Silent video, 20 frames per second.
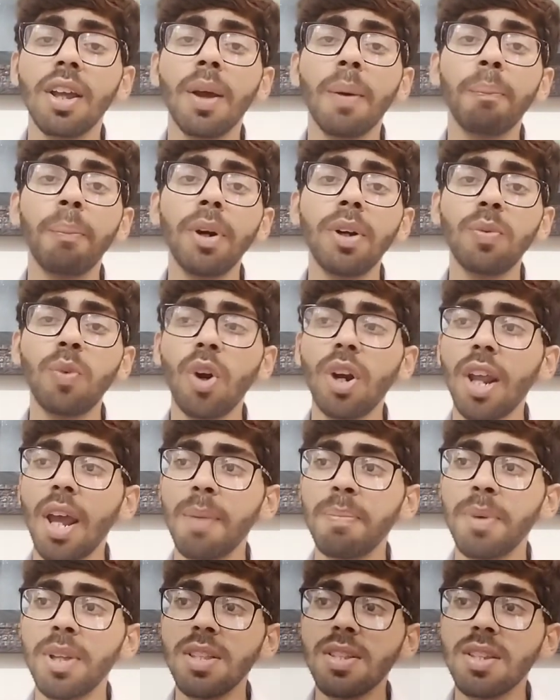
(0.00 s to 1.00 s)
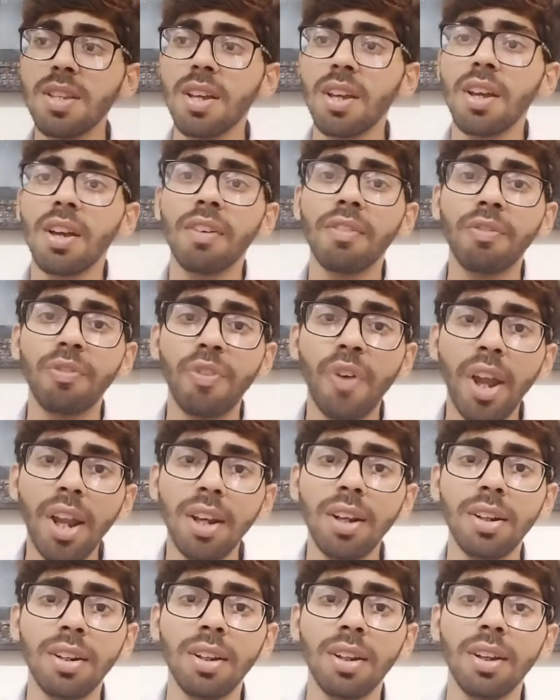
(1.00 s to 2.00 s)
But what happens
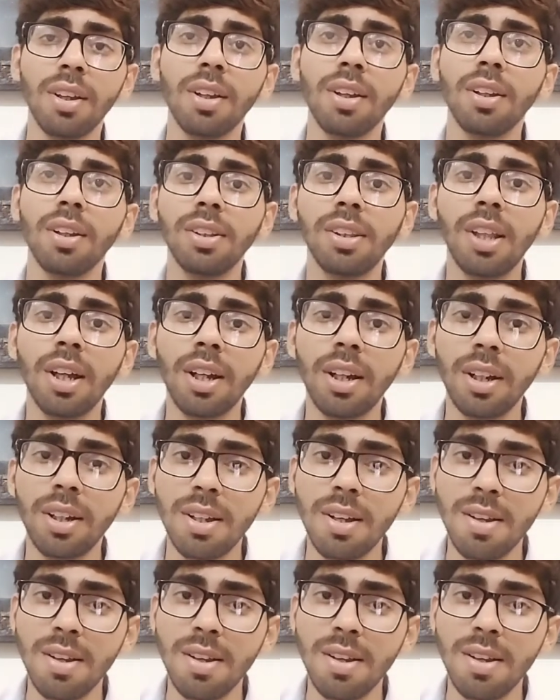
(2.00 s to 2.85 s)
when the